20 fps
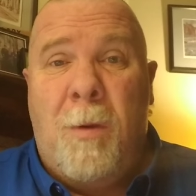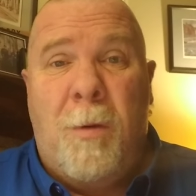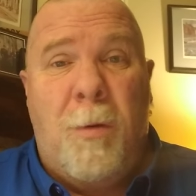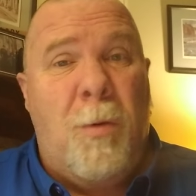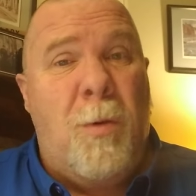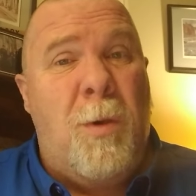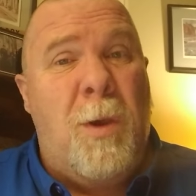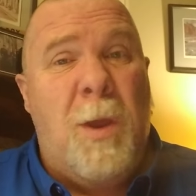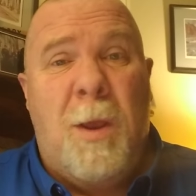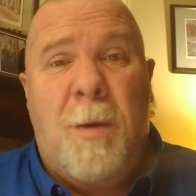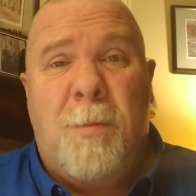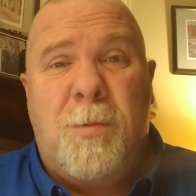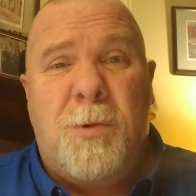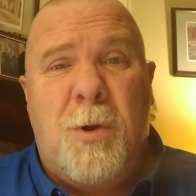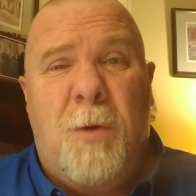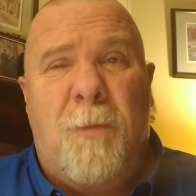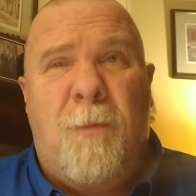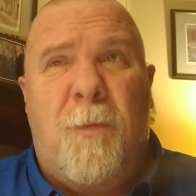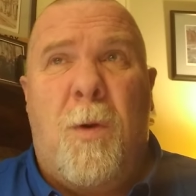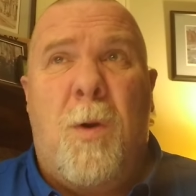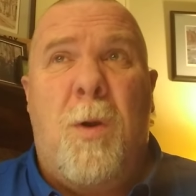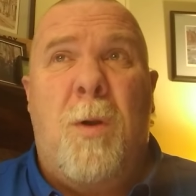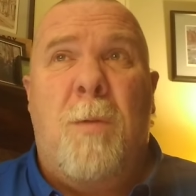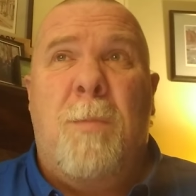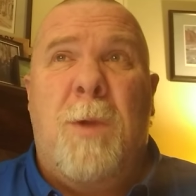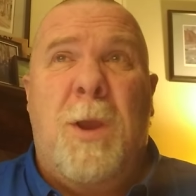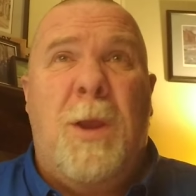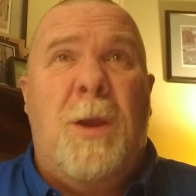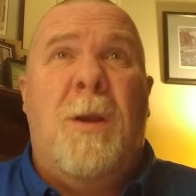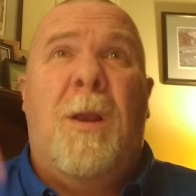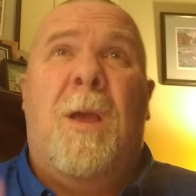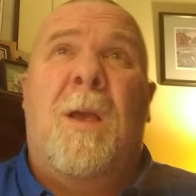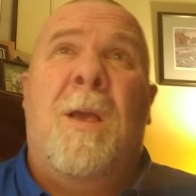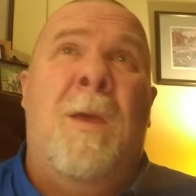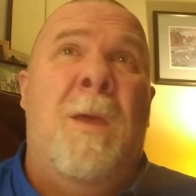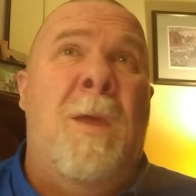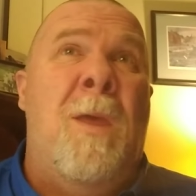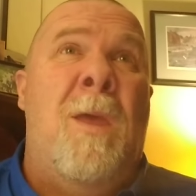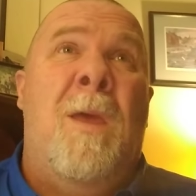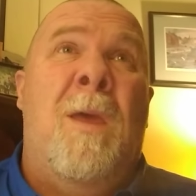You get up so far, and man, you're like,
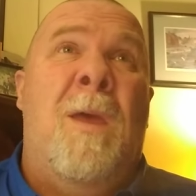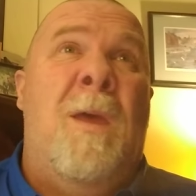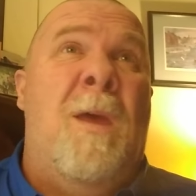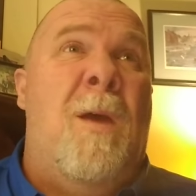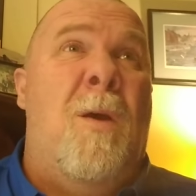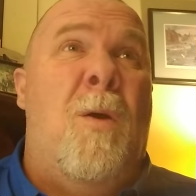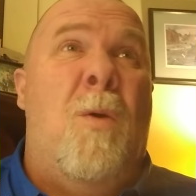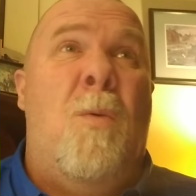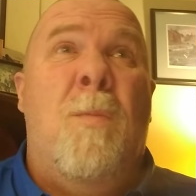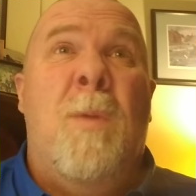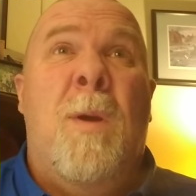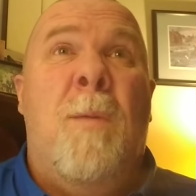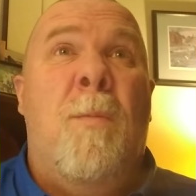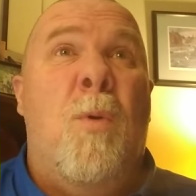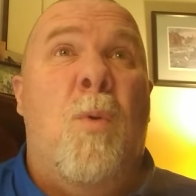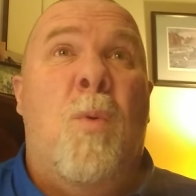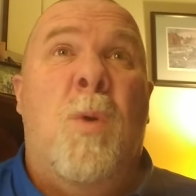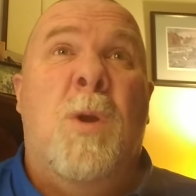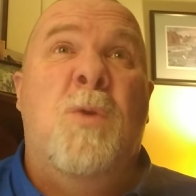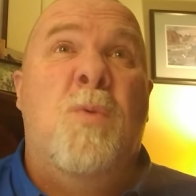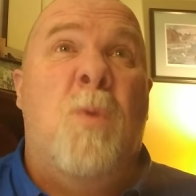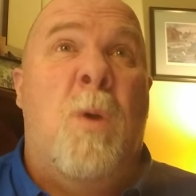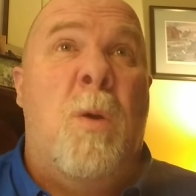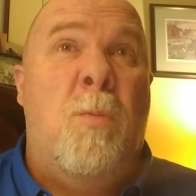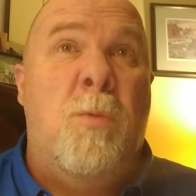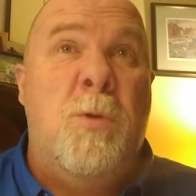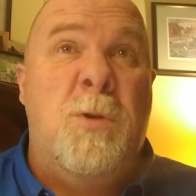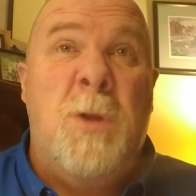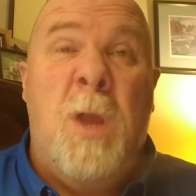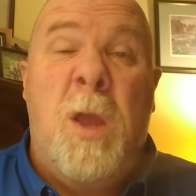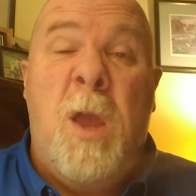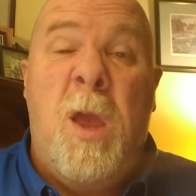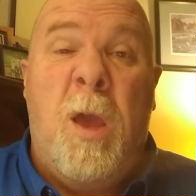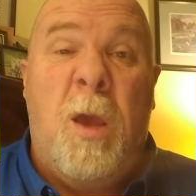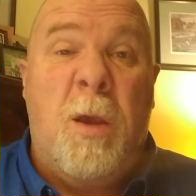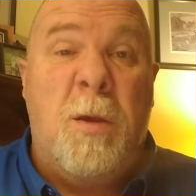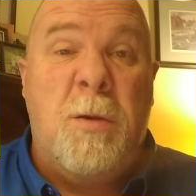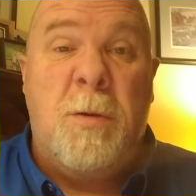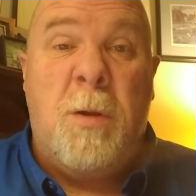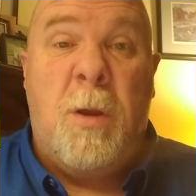I don't remember which one was
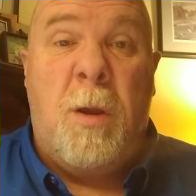next.